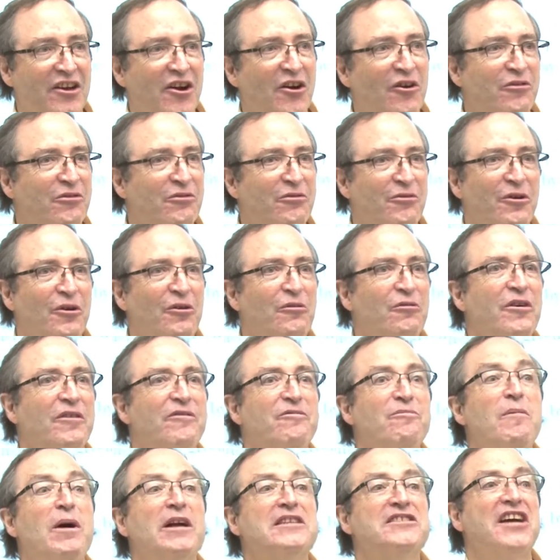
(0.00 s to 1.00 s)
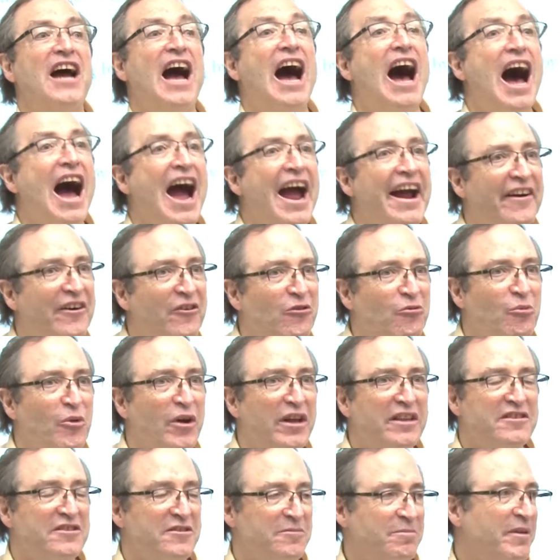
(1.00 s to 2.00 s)
go through with much higher
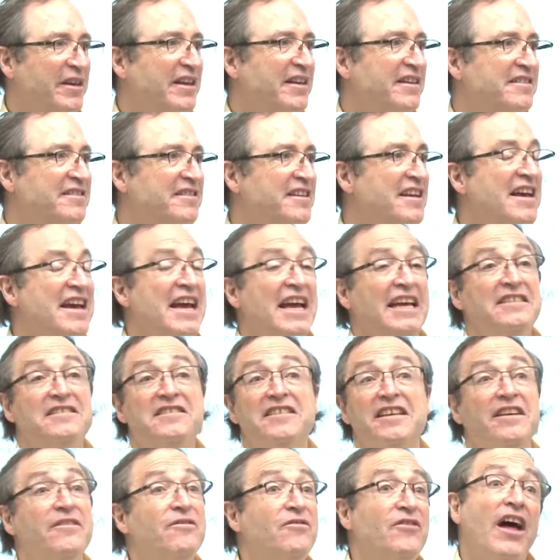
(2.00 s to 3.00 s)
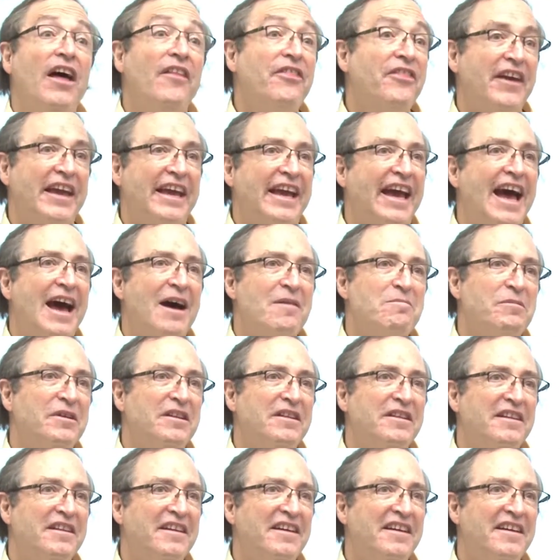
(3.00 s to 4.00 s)
wind speeds and see if nothing happened.
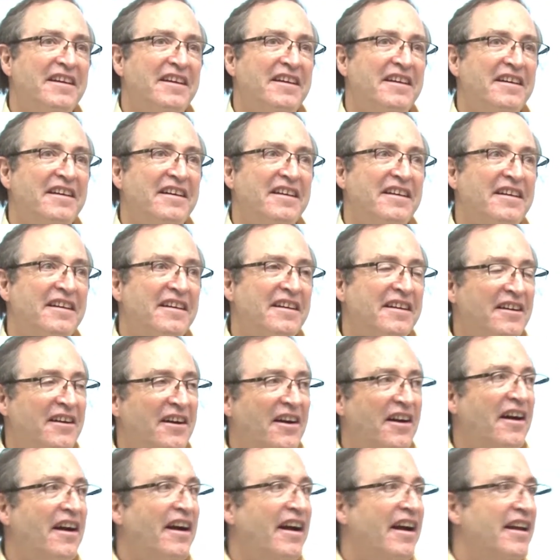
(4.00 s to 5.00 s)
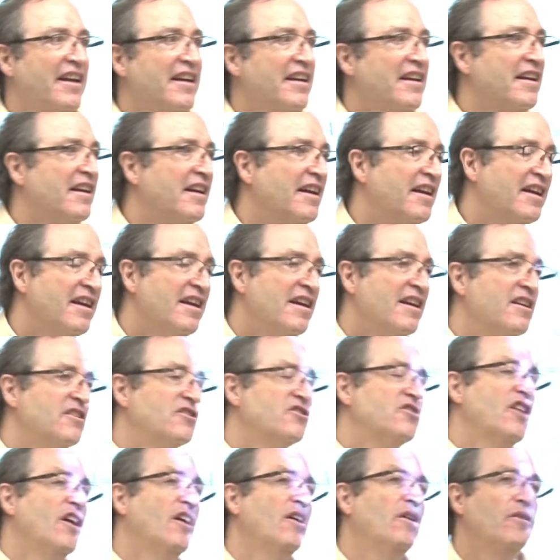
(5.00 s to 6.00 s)
All right?
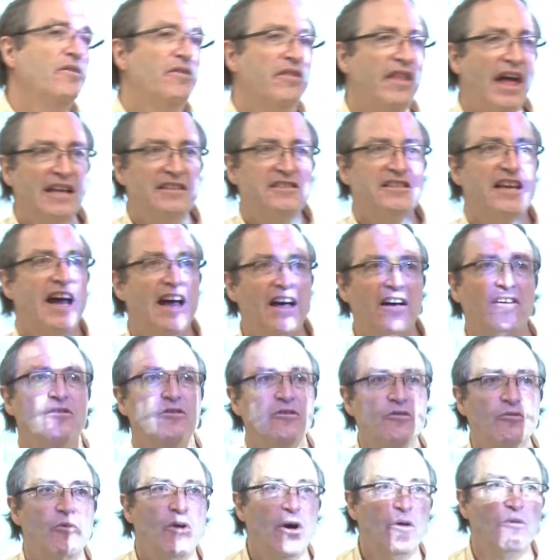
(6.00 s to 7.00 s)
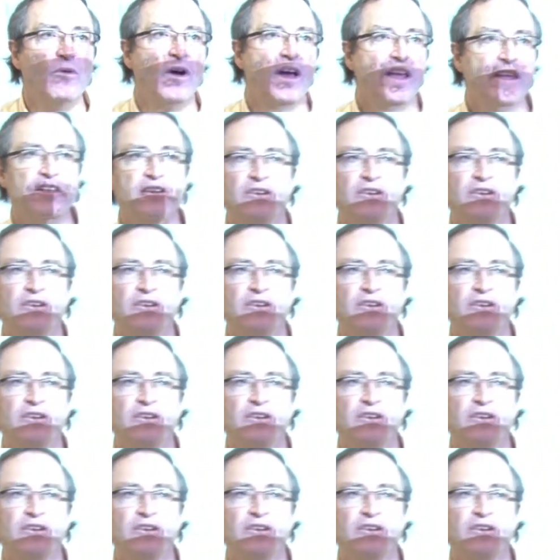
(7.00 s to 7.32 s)
So that's one way